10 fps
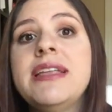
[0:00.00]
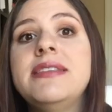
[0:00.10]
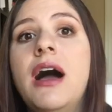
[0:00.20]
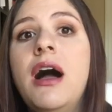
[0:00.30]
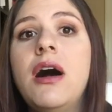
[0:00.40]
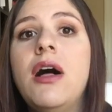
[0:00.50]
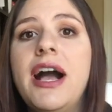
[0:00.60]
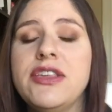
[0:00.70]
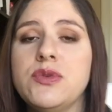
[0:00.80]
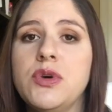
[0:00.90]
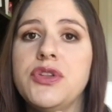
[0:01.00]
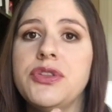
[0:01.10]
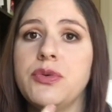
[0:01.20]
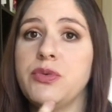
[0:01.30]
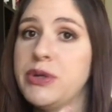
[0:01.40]
Not all high
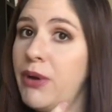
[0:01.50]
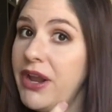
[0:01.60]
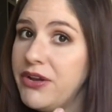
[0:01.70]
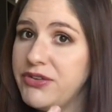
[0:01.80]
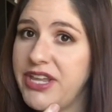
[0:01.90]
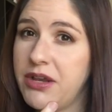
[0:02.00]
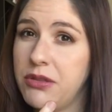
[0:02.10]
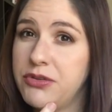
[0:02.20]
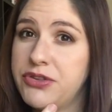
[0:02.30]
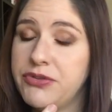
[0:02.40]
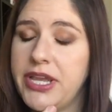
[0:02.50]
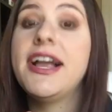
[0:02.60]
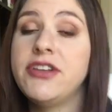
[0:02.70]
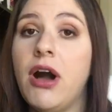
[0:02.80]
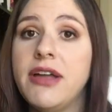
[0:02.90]
schools require you take all those three.
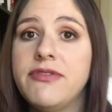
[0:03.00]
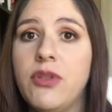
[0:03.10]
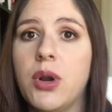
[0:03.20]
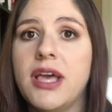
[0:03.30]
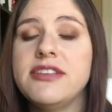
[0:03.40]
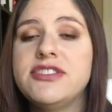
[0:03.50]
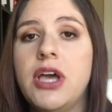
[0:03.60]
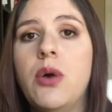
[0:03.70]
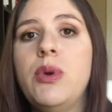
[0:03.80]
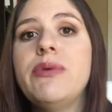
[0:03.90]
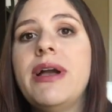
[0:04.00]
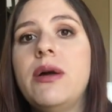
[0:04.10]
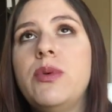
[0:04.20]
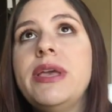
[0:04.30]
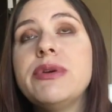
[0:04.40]
I taught in Florida, so we, re
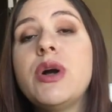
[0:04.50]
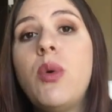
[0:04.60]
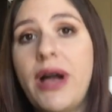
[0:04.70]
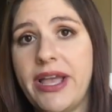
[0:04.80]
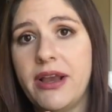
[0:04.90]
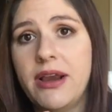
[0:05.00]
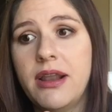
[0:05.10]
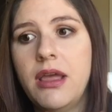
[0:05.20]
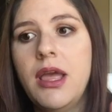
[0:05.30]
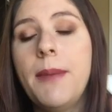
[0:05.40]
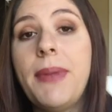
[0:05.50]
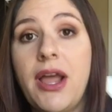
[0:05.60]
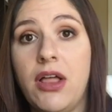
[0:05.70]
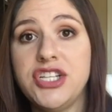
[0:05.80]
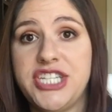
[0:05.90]
we required
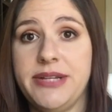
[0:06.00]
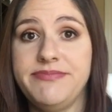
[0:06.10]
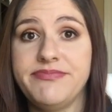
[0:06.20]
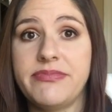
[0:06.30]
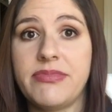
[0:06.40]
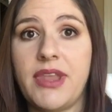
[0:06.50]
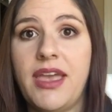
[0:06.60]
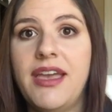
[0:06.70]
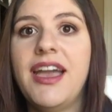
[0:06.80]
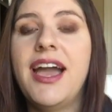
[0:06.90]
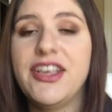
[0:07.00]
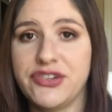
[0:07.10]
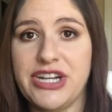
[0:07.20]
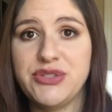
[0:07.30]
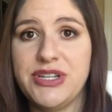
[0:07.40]
biology as a
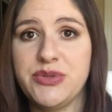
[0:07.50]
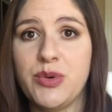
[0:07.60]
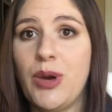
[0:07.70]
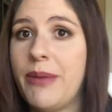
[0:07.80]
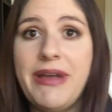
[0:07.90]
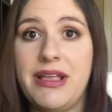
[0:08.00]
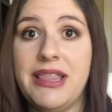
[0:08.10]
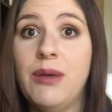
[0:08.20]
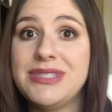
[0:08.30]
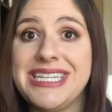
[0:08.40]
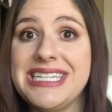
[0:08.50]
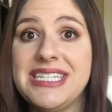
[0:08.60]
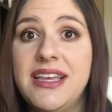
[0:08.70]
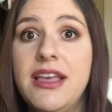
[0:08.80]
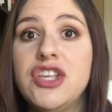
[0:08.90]
graduation requirement, and that was
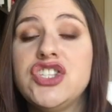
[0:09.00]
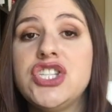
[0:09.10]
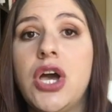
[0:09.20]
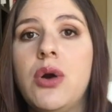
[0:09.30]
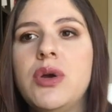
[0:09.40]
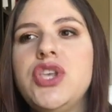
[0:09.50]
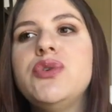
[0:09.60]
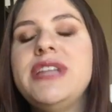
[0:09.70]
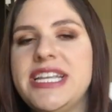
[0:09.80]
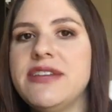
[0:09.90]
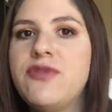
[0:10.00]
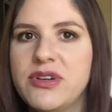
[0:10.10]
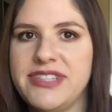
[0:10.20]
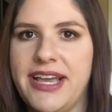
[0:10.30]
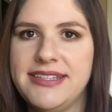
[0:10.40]
it. So you needed
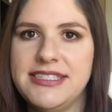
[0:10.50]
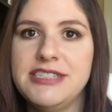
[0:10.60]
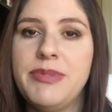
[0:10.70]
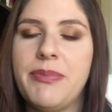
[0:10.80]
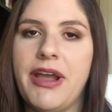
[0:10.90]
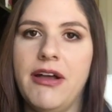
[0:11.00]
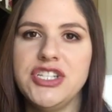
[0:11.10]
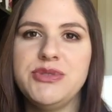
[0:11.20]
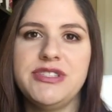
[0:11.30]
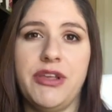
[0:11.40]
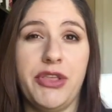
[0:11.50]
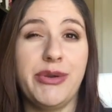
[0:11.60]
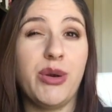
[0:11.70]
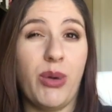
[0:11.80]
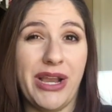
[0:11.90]
four sciences, but biology was the
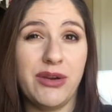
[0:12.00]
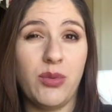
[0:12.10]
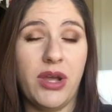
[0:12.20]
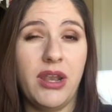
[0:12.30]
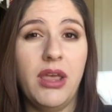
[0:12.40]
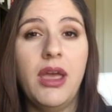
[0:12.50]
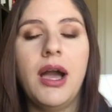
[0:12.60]
only required one.